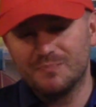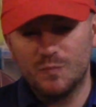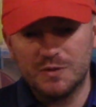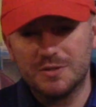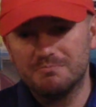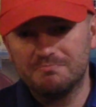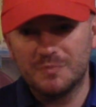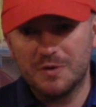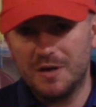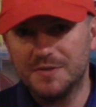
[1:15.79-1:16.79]
which
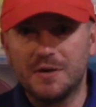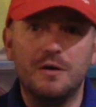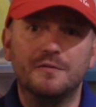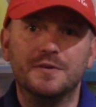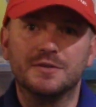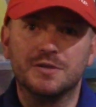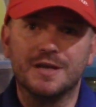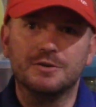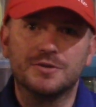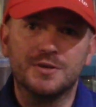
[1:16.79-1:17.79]
caused all of this change.